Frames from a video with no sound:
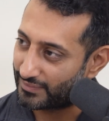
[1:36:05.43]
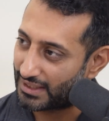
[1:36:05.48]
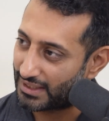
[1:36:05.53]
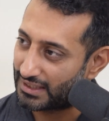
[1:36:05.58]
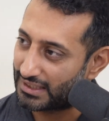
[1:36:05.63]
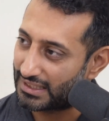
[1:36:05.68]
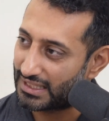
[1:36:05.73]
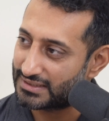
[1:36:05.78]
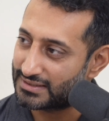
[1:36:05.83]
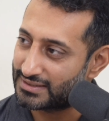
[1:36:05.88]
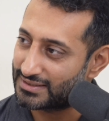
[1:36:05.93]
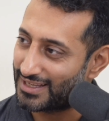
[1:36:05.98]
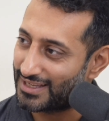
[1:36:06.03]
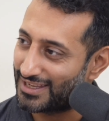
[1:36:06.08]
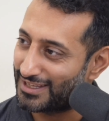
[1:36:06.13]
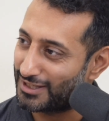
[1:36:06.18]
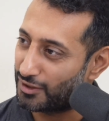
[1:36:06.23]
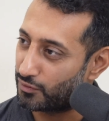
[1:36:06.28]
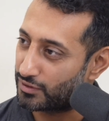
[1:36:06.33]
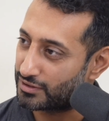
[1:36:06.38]
Let's say
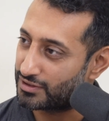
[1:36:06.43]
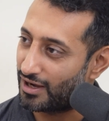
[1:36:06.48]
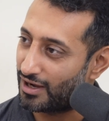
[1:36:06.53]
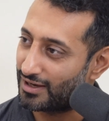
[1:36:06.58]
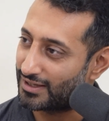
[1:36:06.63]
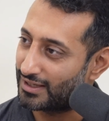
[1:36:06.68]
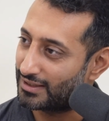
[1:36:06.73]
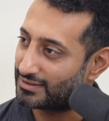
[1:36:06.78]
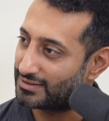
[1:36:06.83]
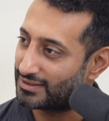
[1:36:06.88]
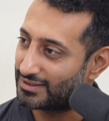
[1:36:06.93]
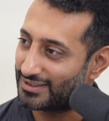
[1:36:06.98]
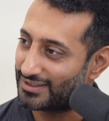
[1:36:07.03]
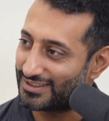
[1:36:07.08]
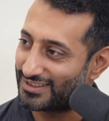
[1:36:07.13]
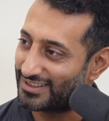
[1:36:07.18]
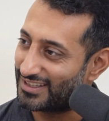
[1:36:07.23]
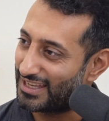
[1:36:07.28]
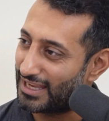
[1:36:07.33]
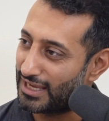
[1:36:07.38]
you were talking
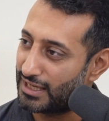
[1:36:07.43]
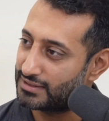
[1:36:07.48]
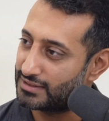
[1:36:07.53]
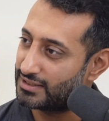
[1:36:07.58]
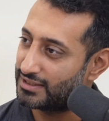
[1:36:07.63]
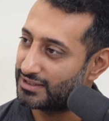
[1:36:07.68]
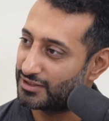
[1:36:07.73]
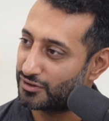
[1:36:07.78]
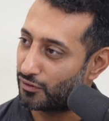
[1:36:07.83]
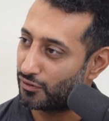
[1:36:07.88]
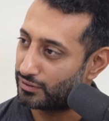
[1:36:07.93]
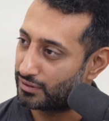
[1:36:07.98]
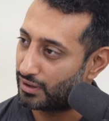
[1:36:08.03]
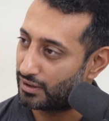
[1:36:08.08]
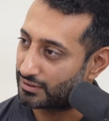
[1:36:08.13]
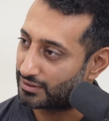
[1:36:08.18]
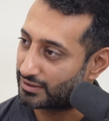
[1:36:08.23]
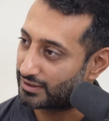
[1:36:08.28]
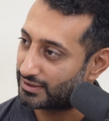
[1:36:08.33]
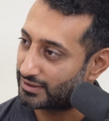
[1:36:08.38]
to 18-year-old
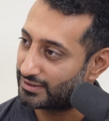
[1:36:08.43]
Ankur.